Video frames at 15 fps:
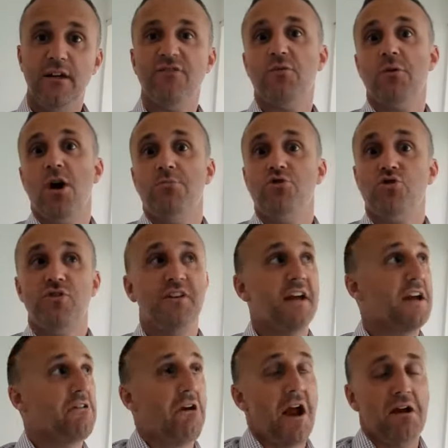if I'm home during the
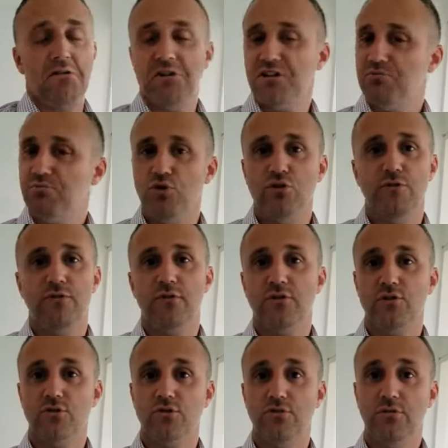day, great, it's beautiful
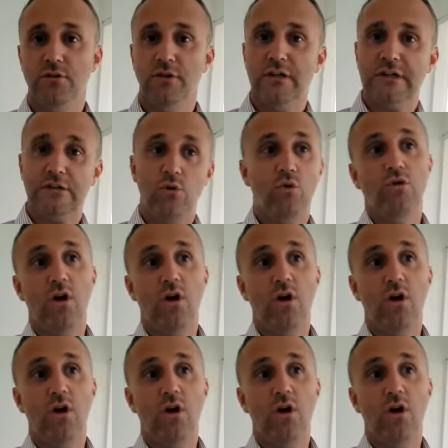and cool,